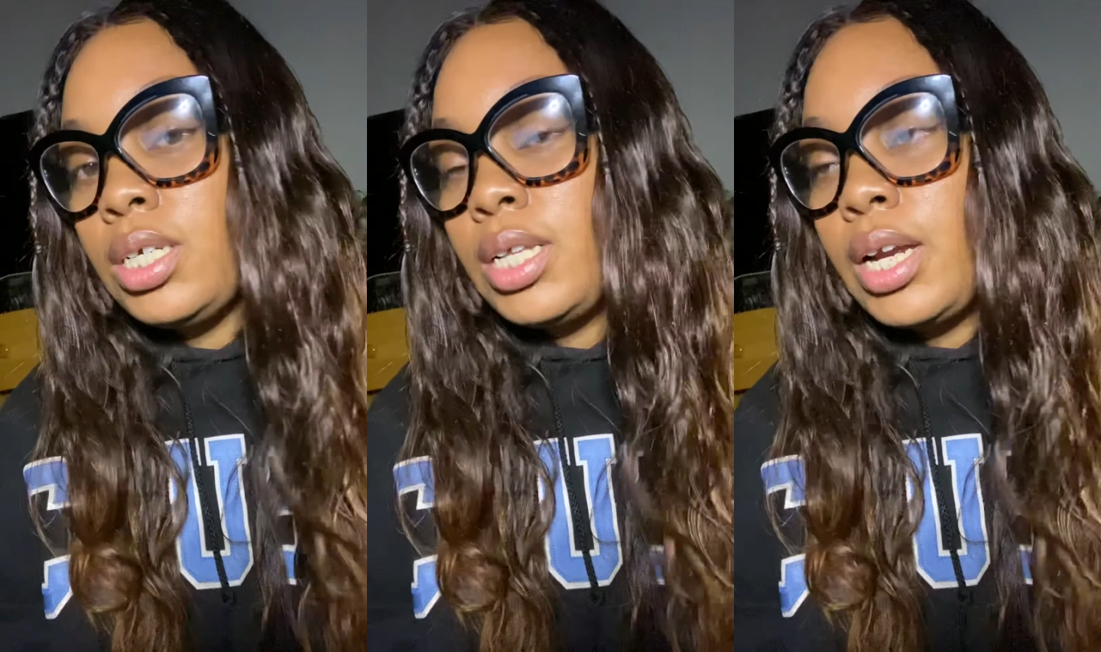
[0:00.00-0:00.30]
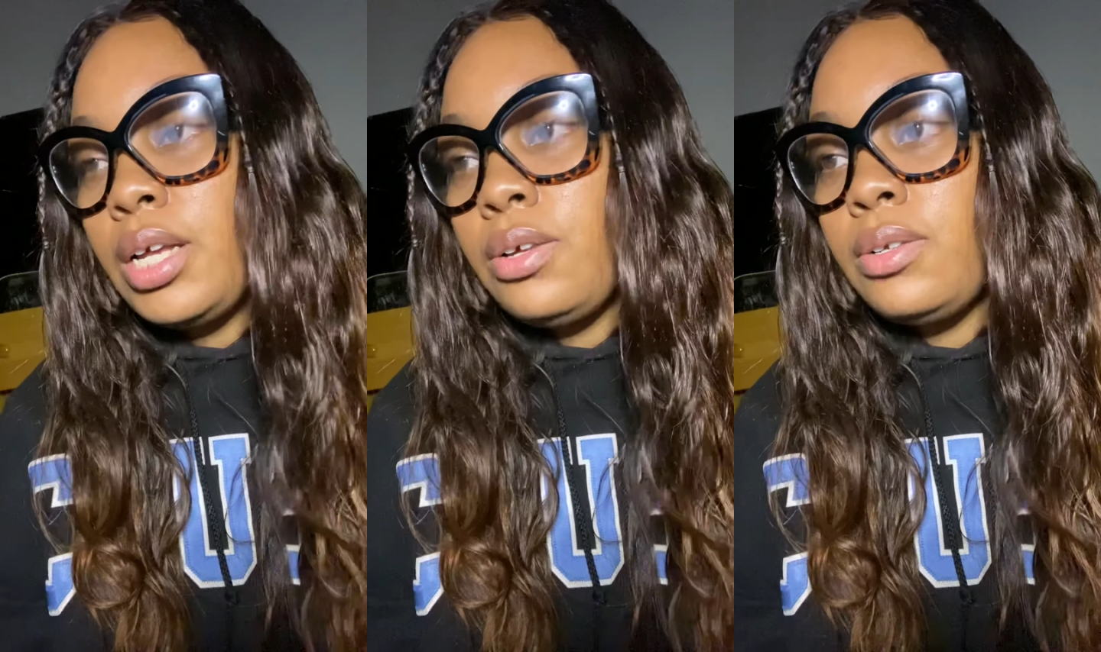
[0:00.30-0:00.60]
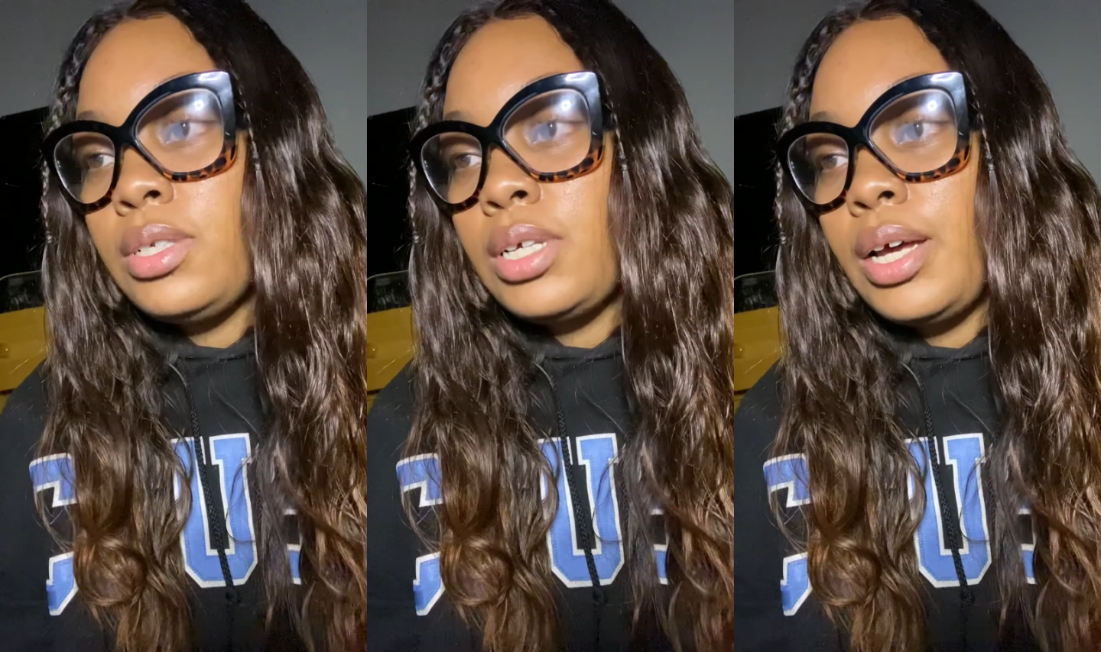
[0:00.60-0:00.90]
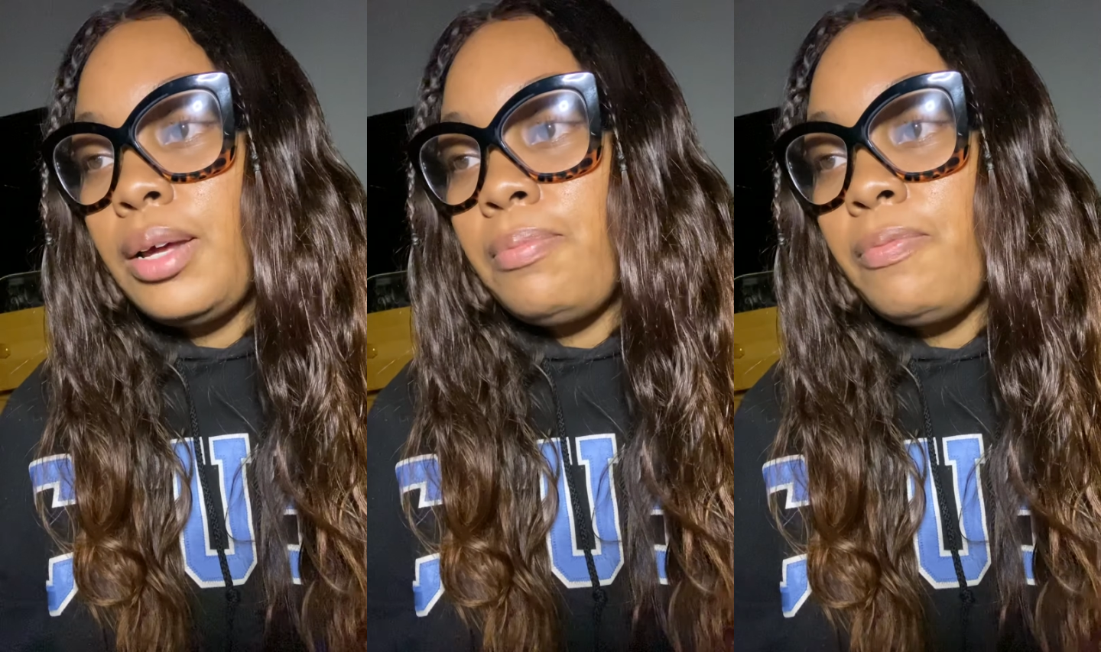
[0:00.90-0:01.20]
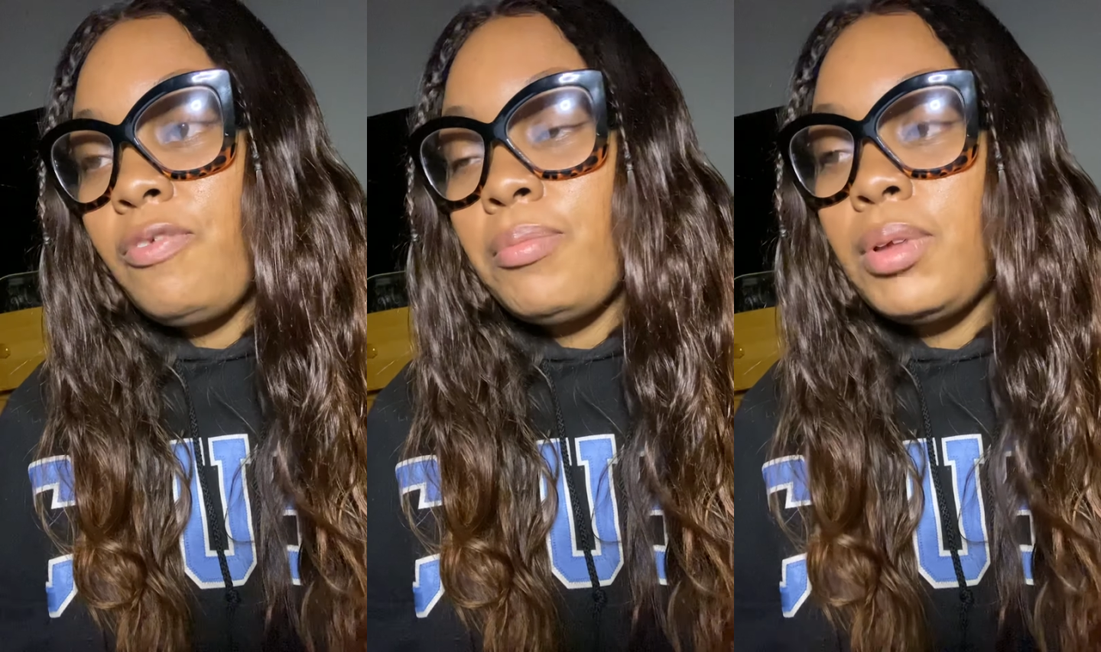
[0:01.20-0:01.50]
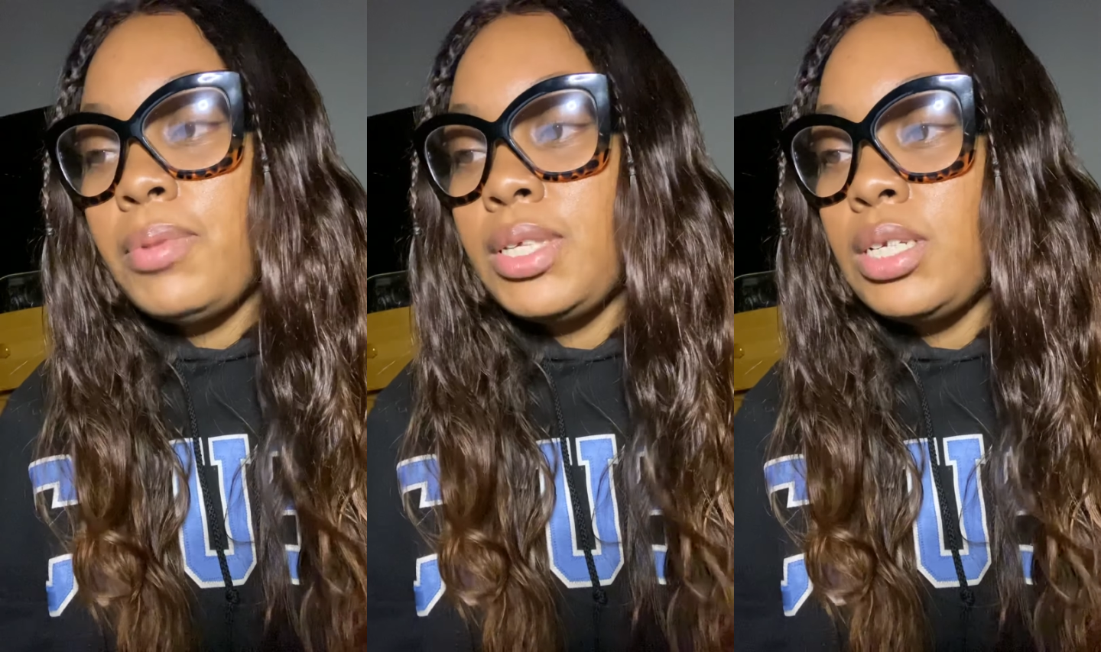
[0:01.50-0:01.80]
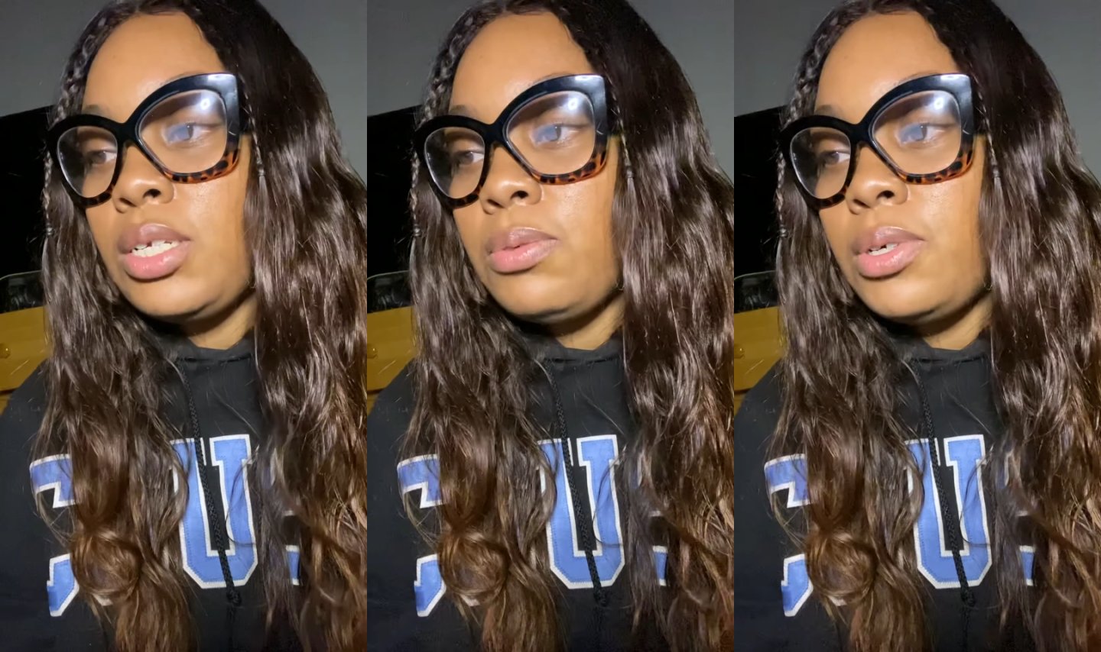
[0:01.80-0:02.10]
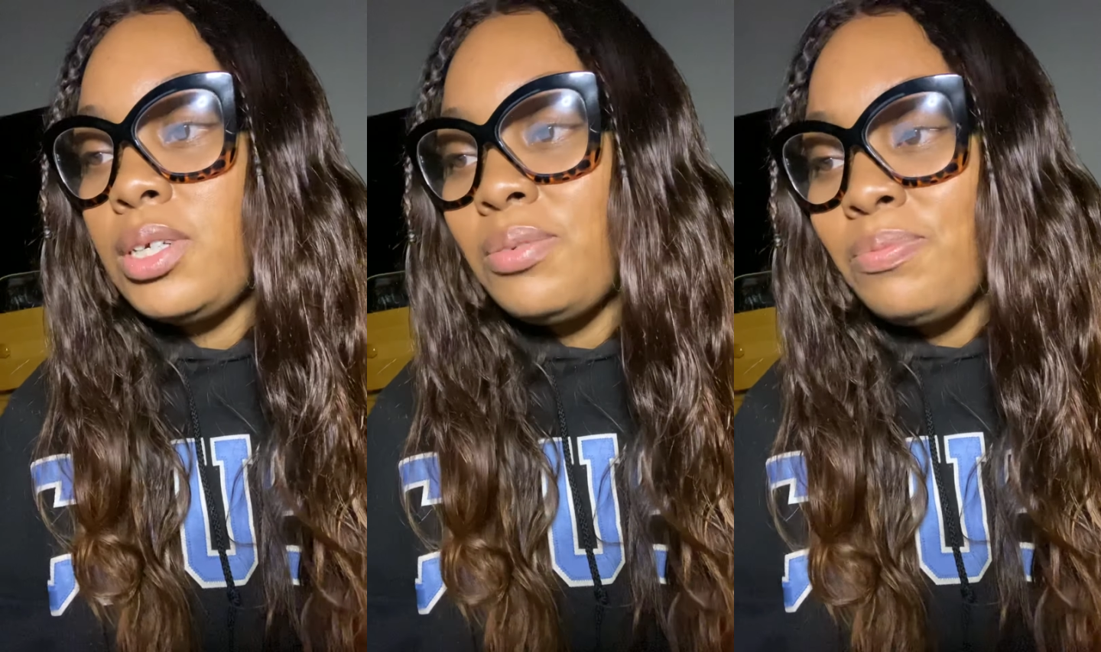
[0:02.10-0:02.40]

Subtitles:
that I use from the business world.